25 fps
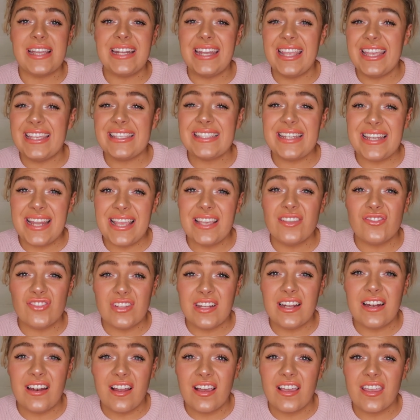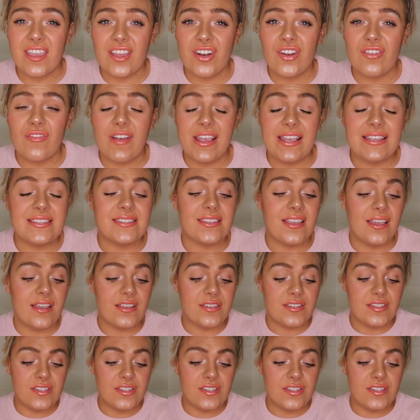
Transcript: and it is literally like an eraser.